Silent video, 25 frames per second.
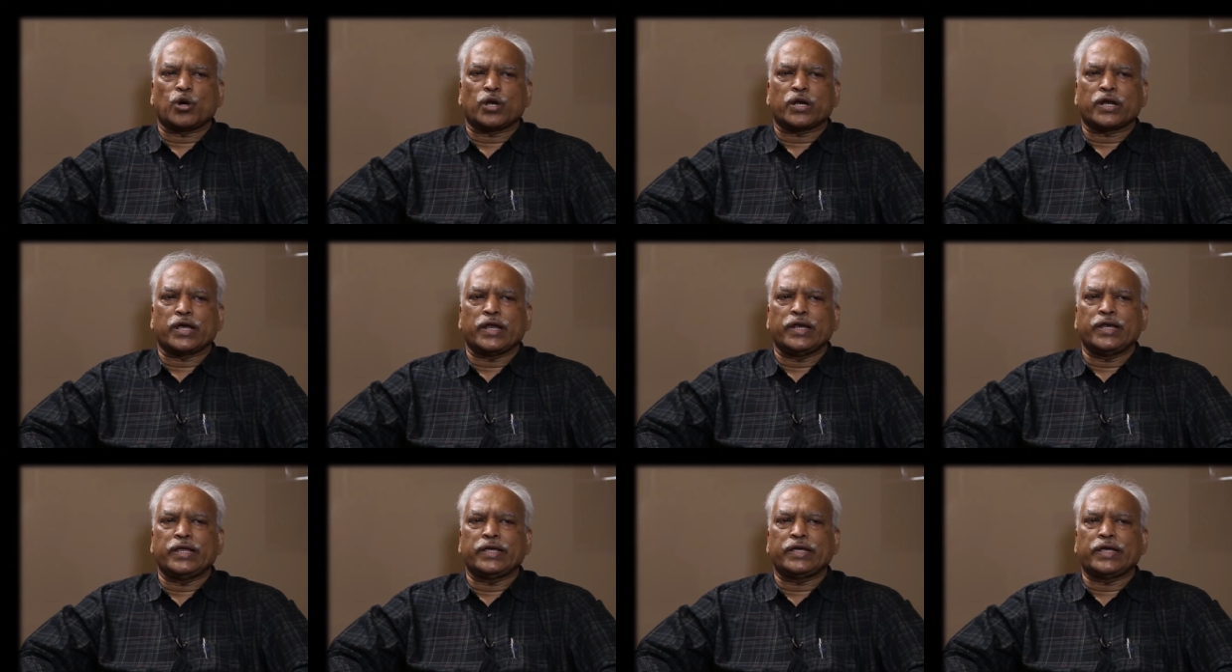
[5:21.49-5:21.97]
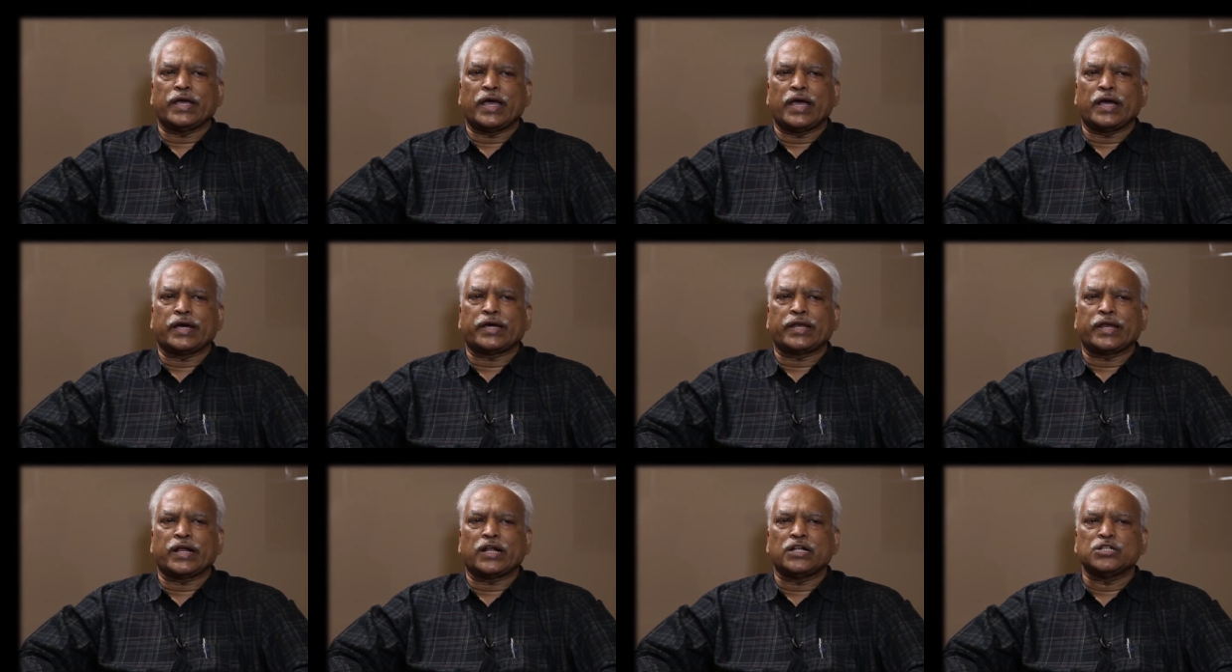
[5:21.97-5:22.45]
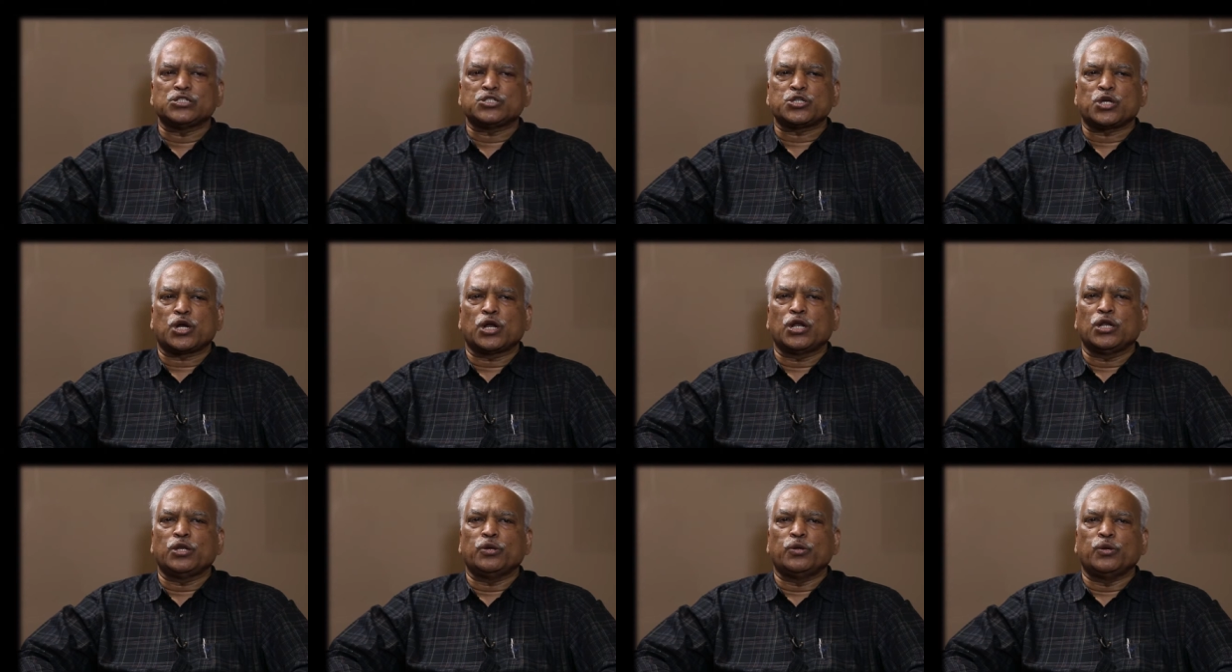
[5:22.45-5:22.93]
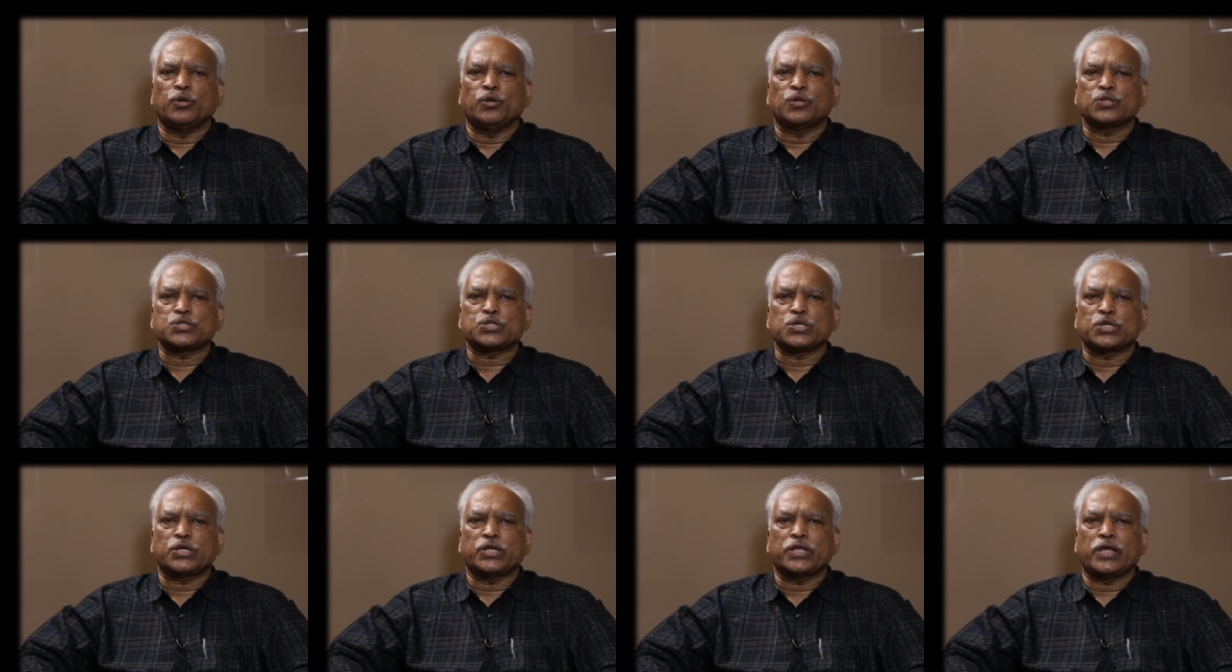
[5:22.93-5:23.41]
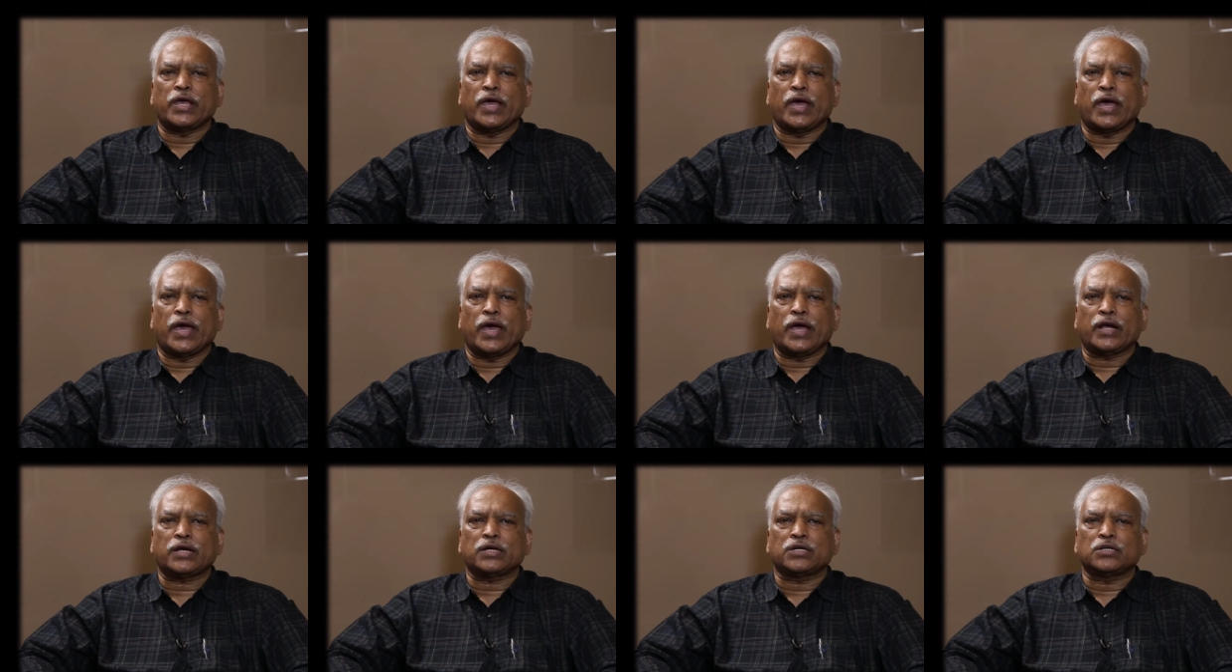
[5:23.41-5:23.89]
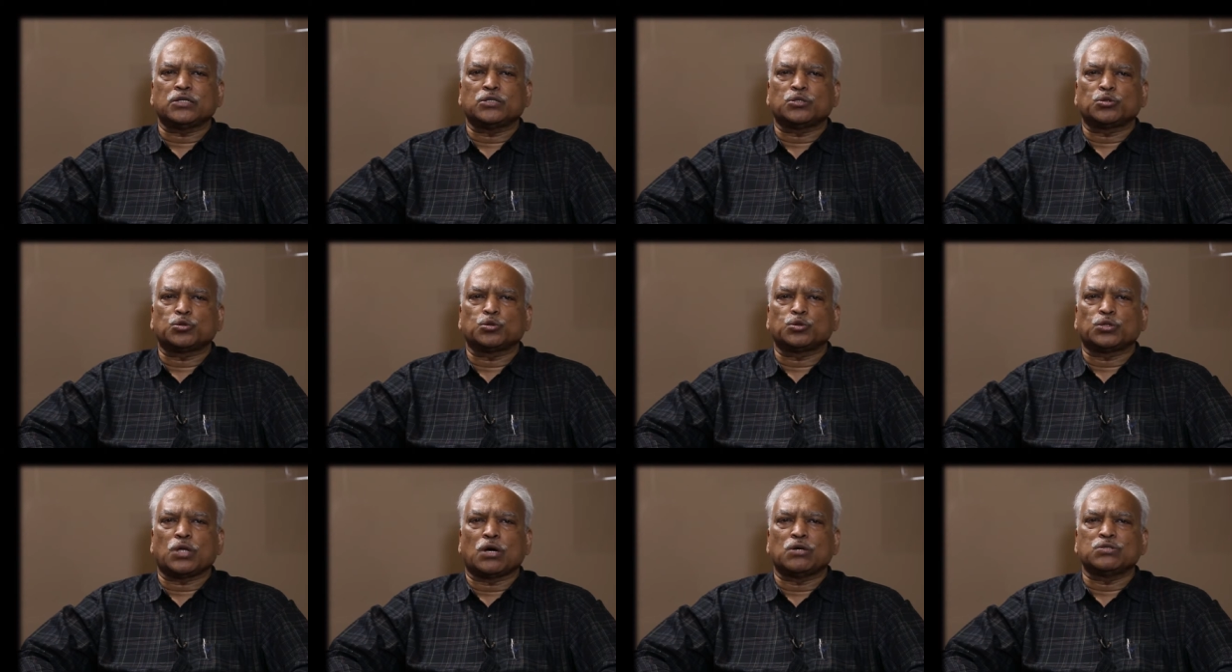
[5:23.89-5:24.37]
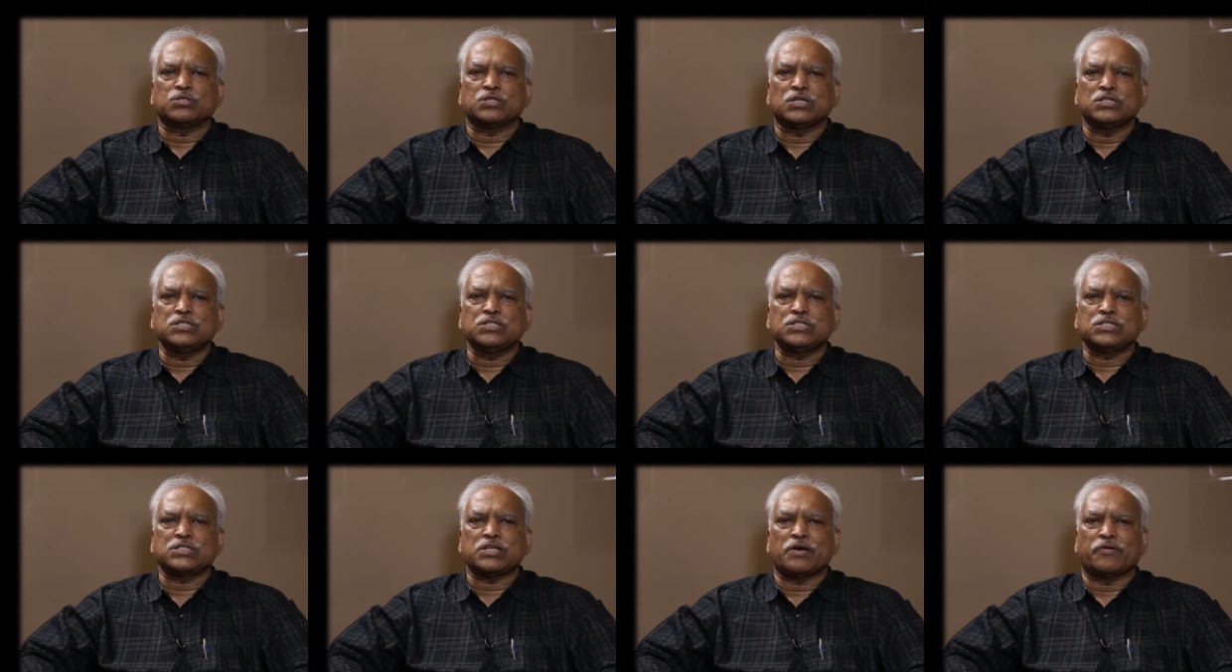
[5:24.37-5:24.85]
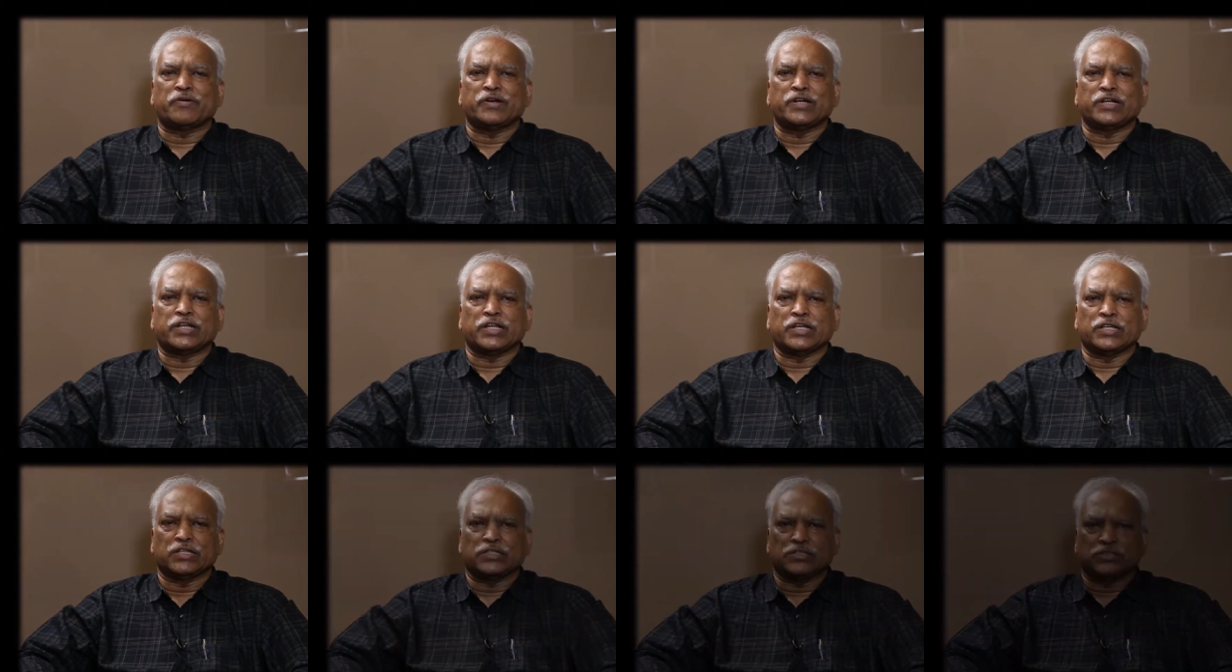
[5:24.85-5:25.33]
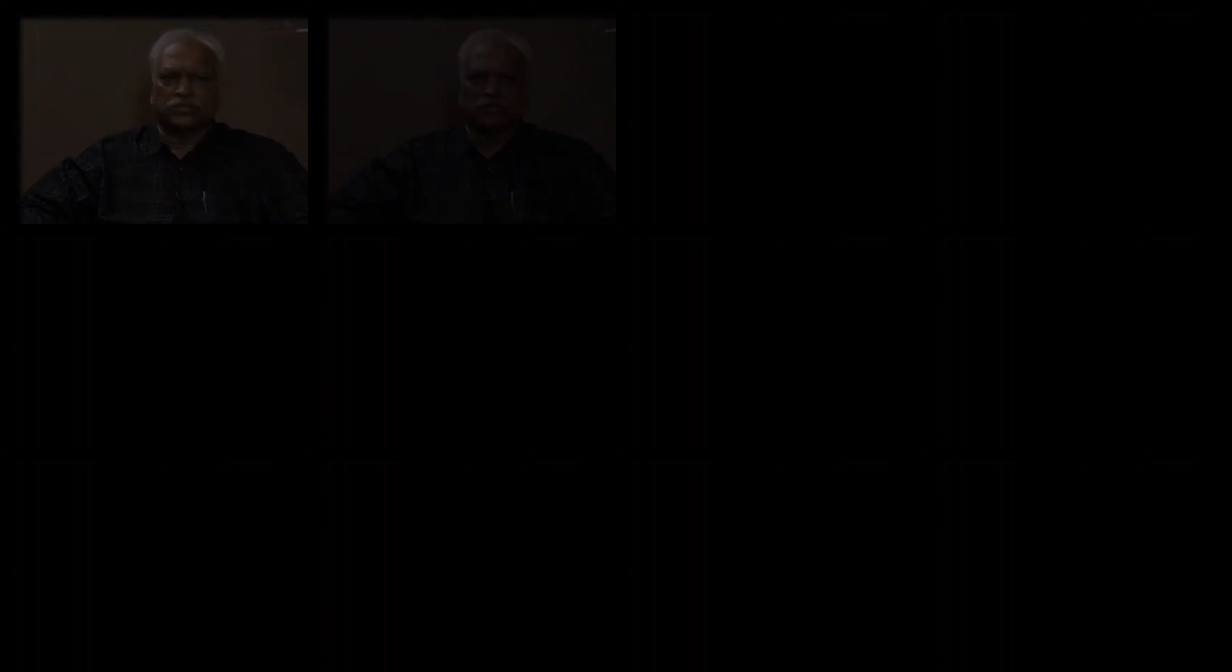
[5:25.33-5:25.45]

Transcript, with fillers: Organic Agricultural University Act 2017.